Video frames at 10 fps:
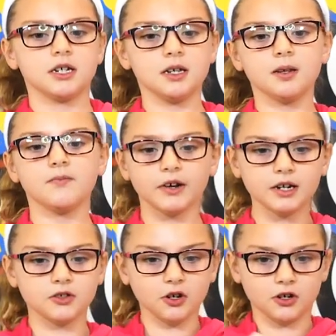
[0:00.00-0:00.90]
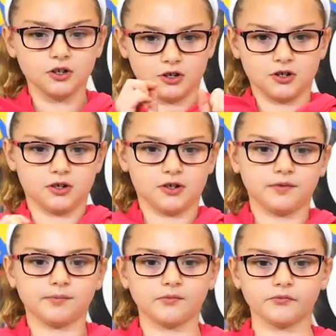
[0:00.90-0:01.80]
Team, Team Victor, Victor so we know that you're
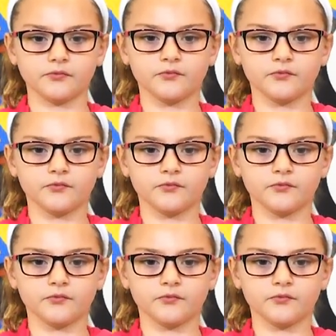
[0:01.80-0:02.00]
part of it.